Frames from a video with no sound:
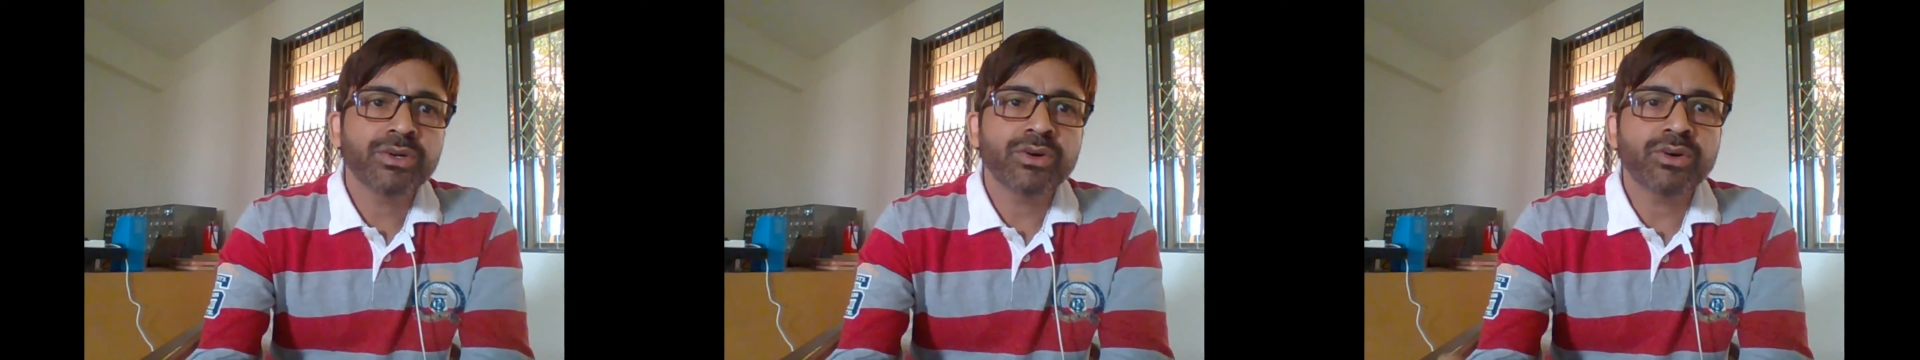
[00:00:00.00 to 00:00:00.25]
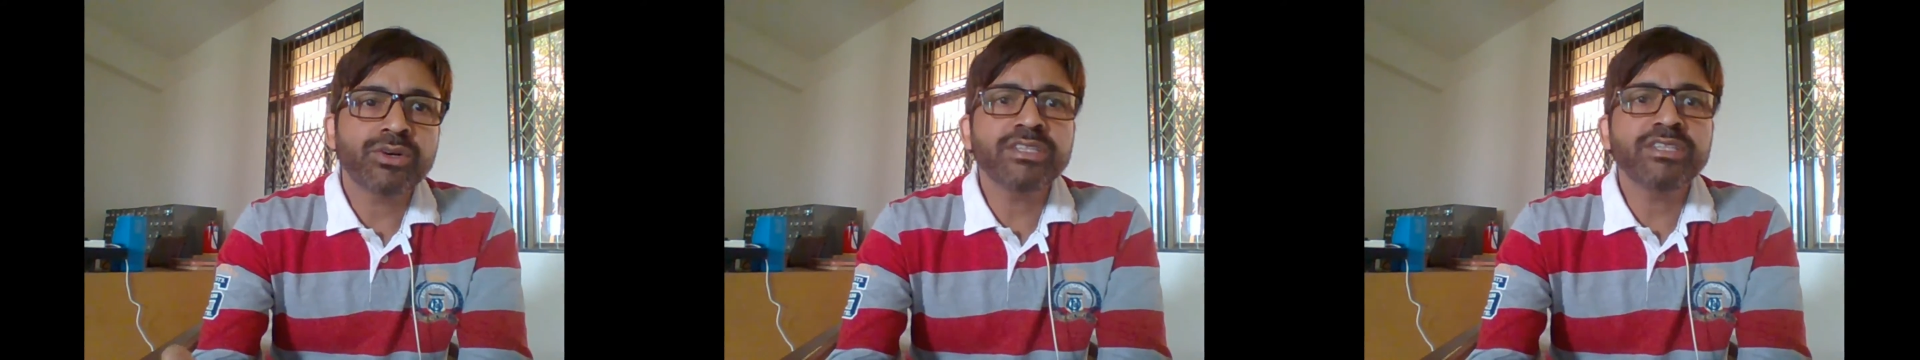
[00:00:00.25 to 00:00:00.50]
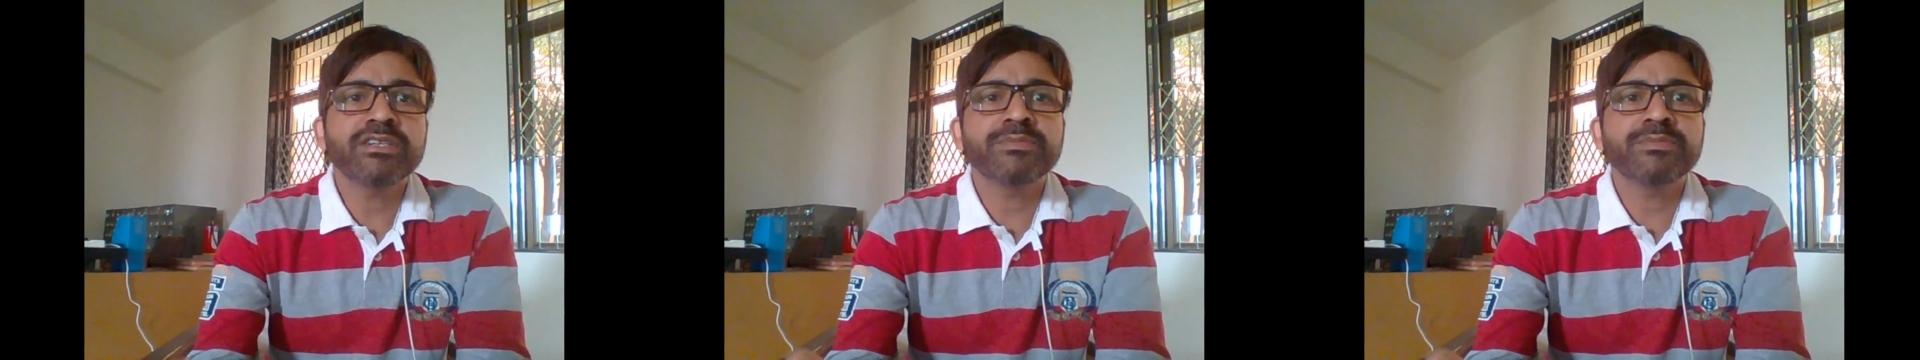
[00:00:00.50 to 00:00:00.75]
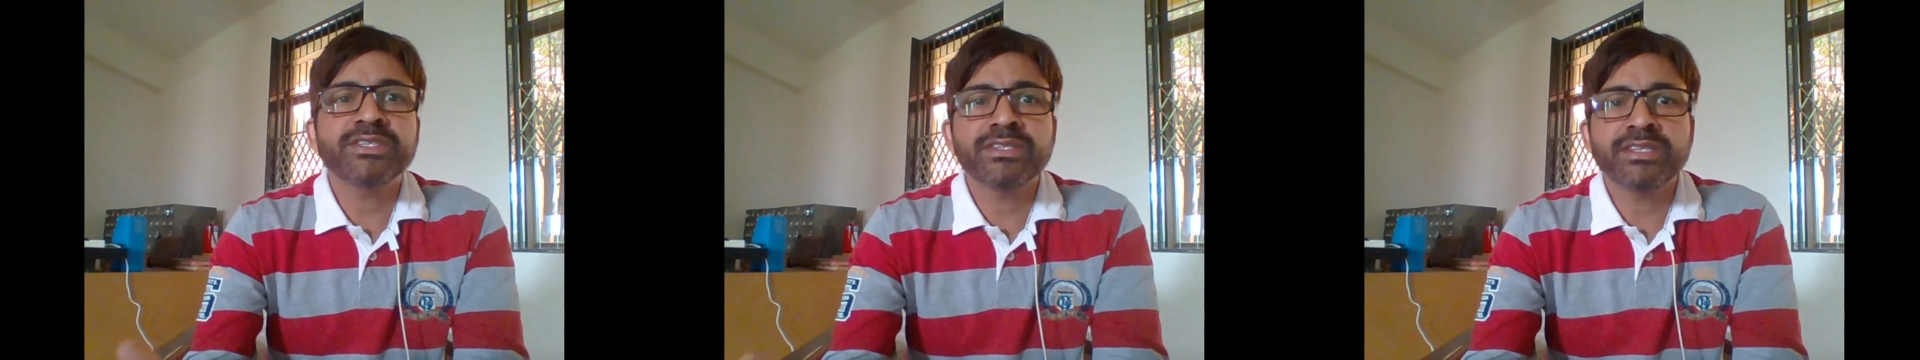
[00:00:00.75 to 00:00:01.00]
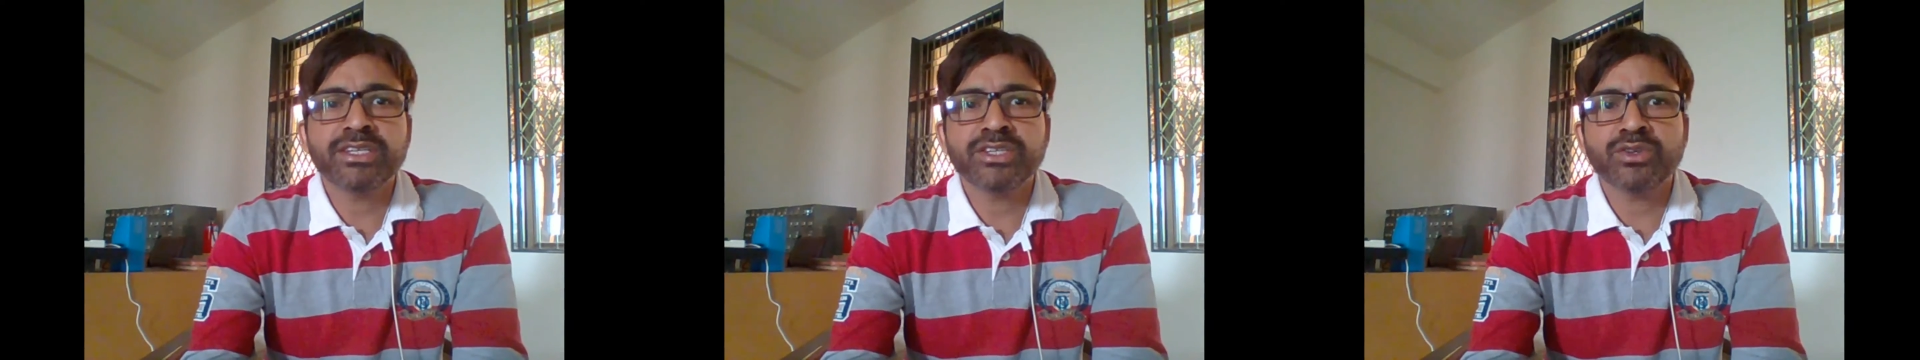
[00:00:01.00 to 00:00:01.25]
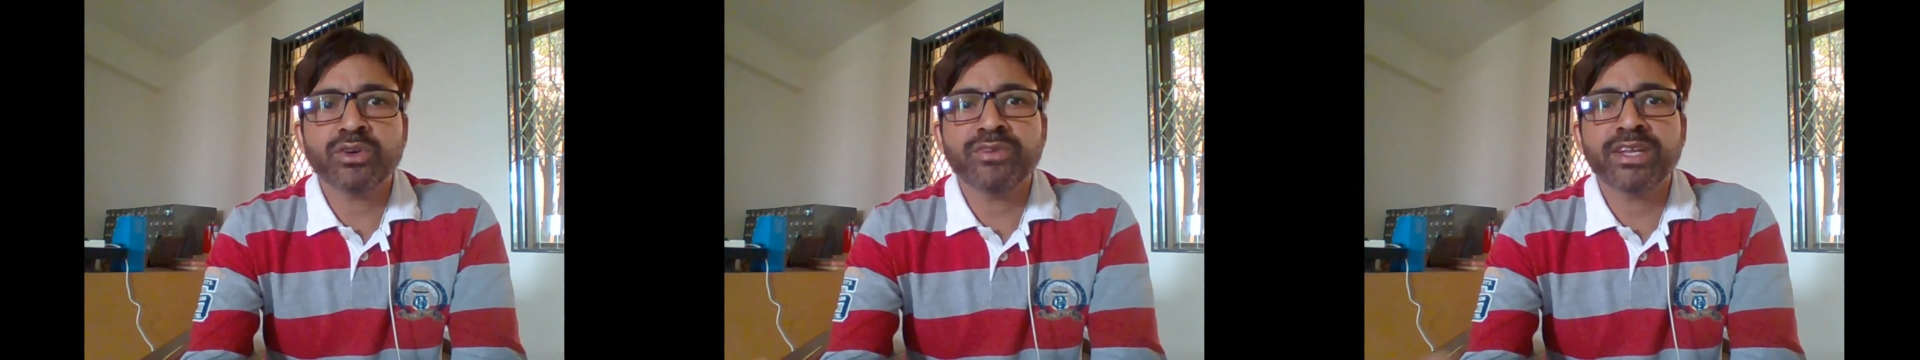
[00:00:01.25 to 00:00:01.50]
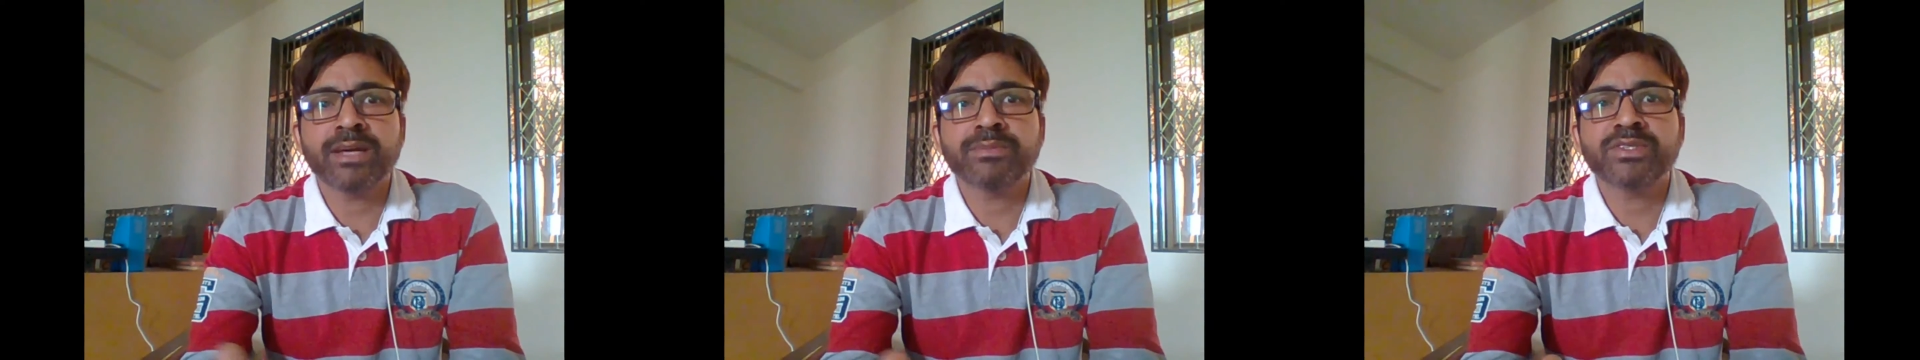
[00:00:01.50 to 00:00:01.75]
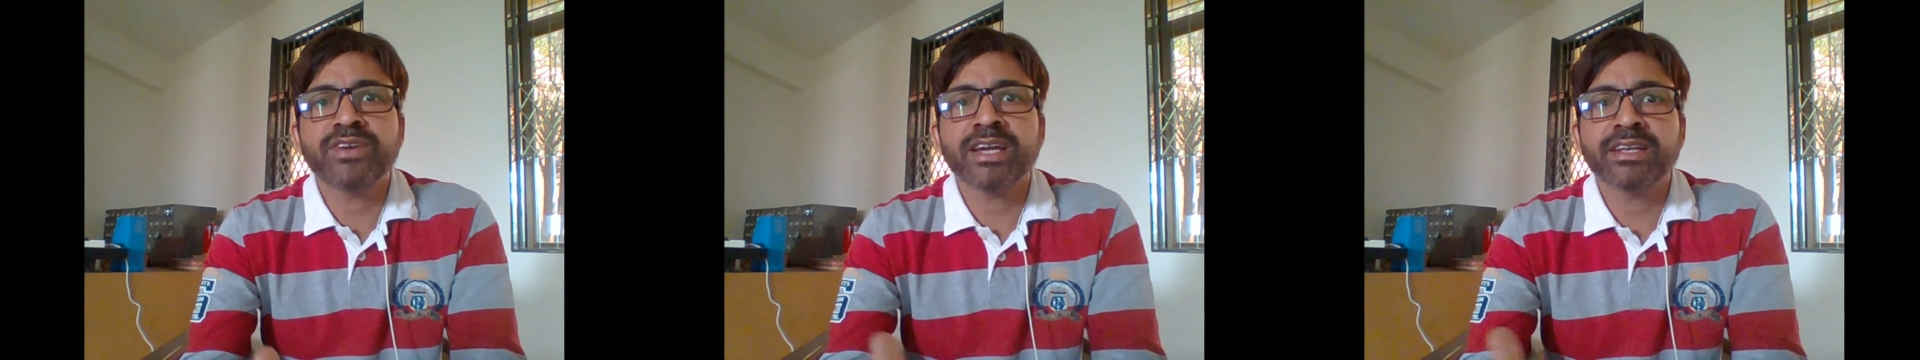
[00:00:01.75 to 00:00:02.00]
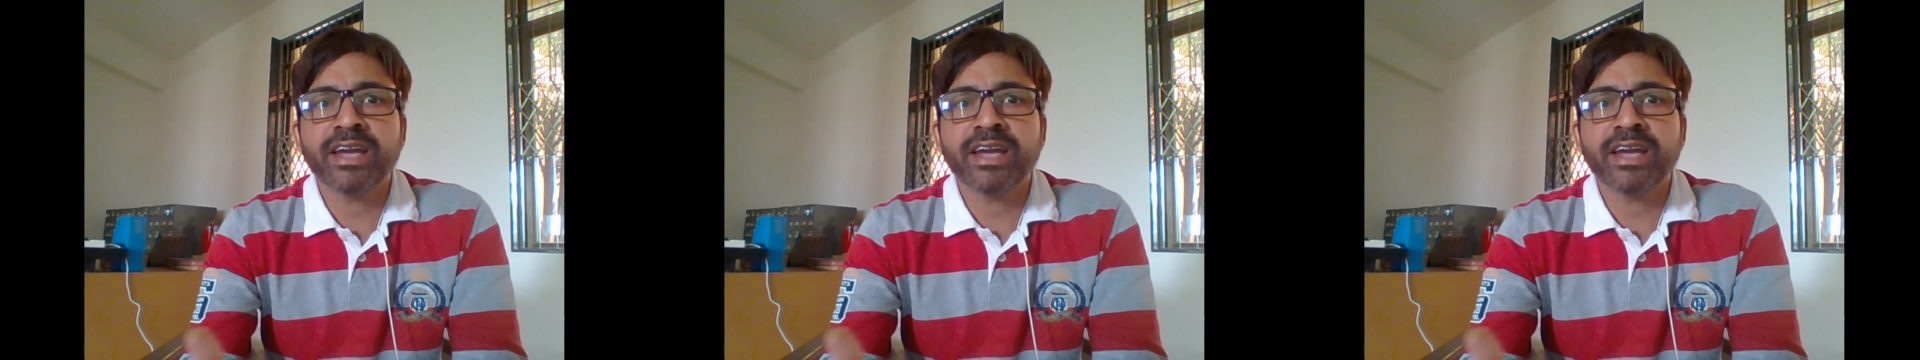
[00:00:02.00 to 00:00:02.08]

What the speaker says: or the representation of an abstract